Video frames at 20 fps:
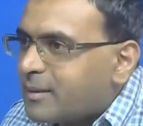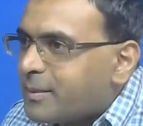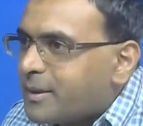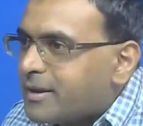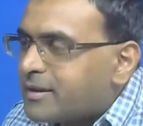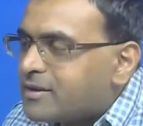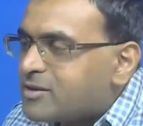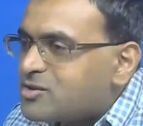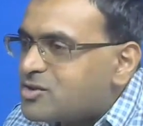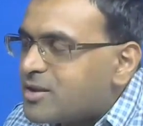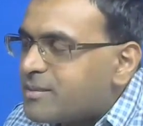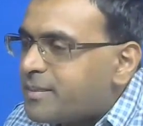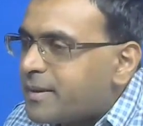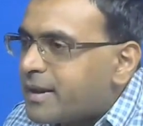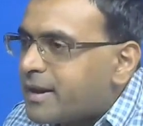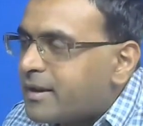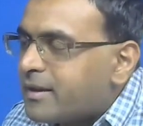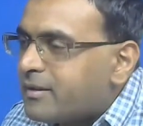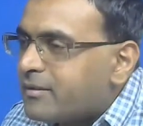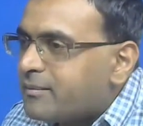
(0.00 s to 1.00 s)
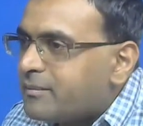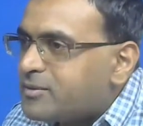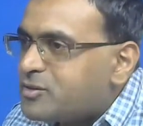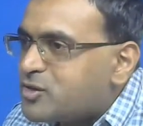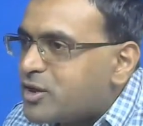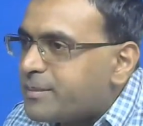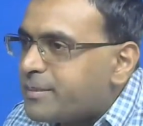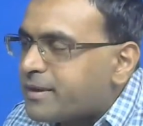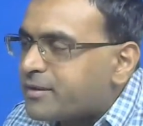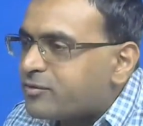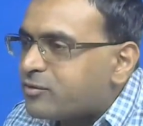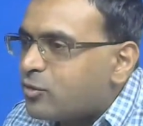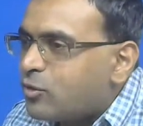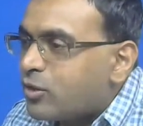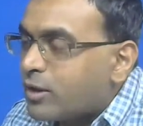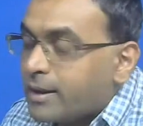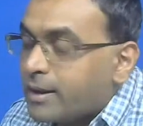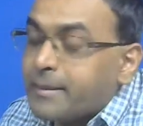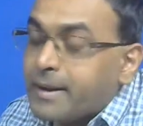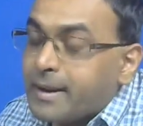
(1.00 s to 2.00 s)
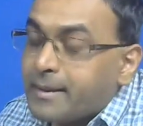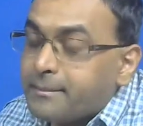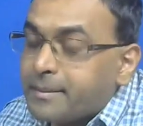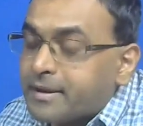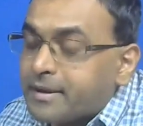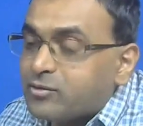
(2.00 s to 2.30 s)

I mean, the JPEG 4, I mean,